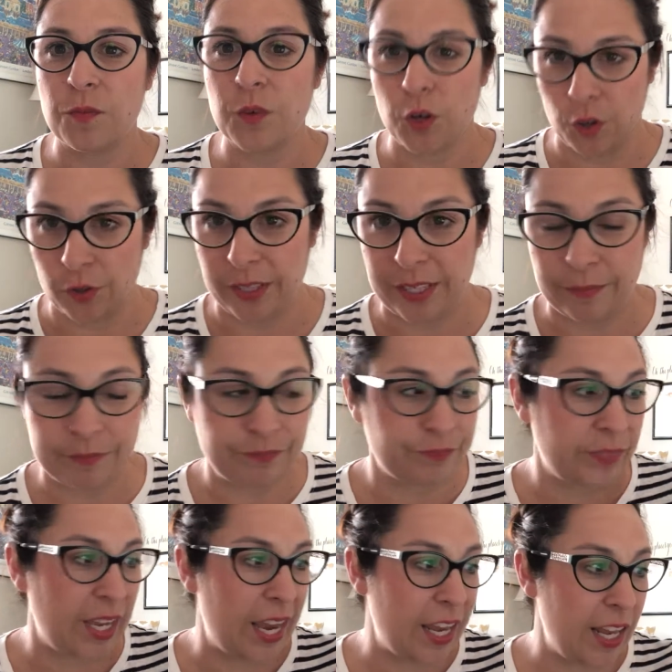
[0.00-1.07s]
early,
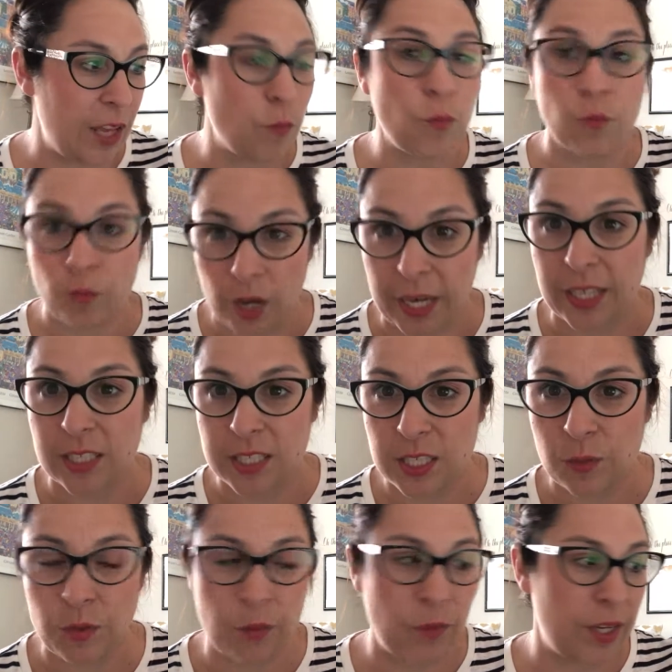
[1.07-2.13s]
okay? And I can
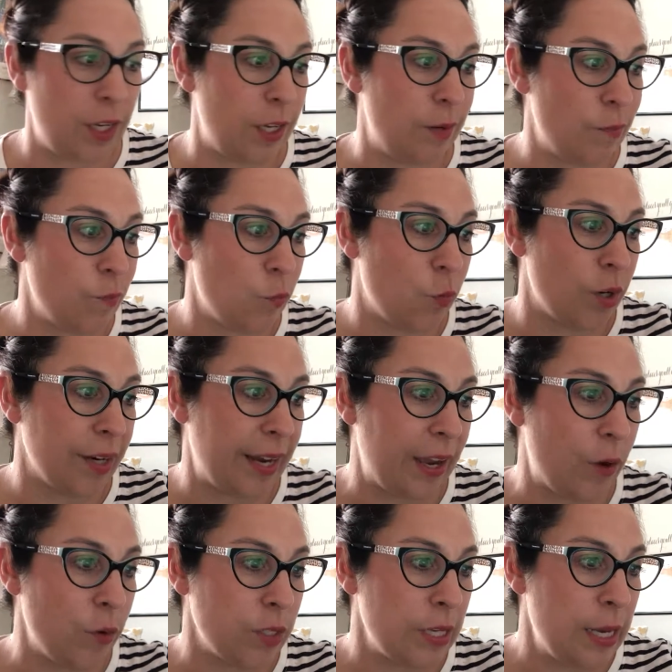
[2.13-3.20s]
see what we can work
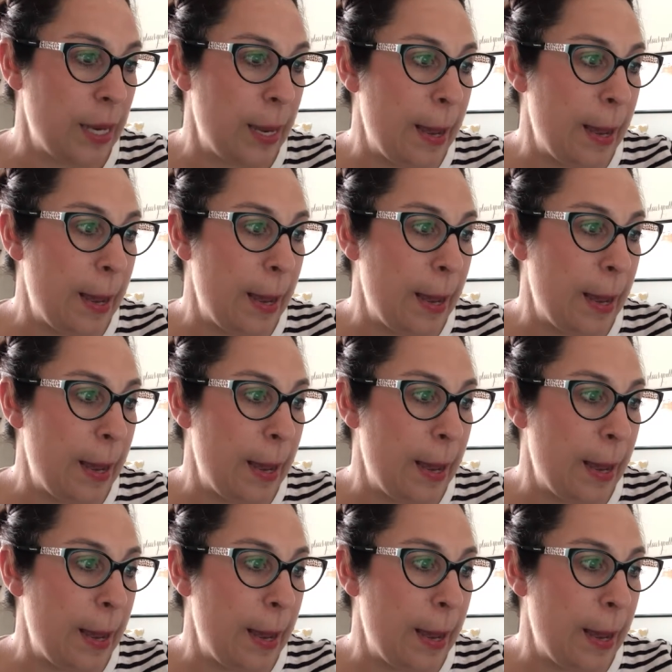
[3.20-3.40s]
out.